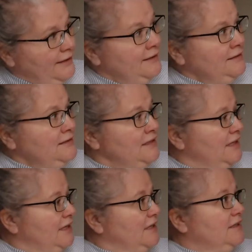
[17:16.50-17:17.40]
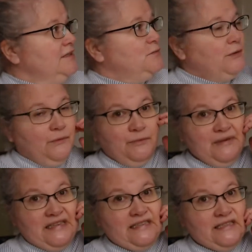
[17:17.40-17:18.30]
and this one will
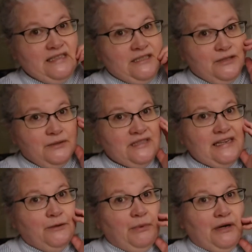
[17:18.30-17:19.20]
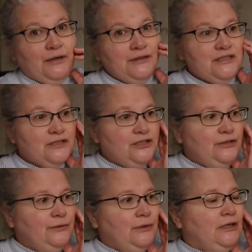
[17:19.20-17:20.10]
be easy to take apart
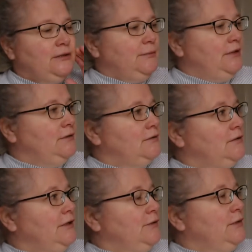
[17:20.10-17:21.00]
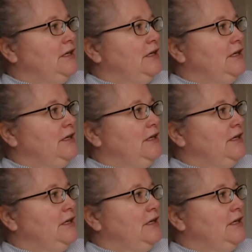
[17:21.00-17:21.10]
to you know,